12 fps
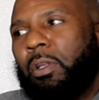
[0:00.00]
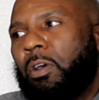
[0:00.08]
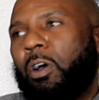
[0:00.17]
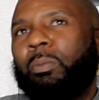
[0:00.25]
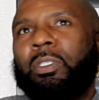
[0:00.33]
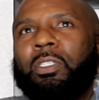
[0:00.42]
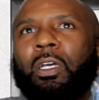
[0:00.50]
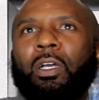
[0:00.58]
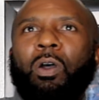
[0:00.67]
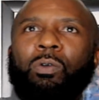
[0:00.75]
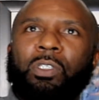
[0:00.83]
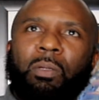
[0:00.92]
the homies done
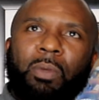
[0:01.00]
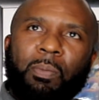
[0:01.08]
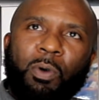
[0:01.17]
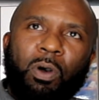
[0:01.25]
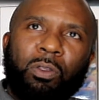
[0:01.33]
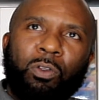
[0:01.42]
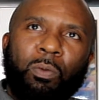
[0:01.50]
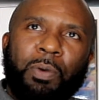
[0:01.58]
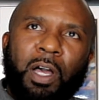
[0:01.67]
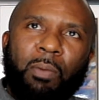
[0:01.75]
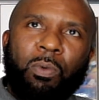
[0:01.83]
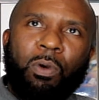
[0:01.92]
coach them up all through
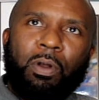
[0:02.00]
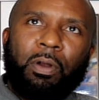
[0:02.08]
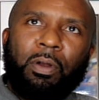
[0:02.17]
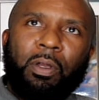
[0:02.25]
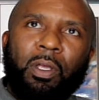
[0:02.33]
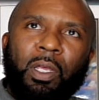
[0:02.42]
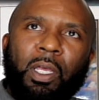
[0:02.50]
Pop Warner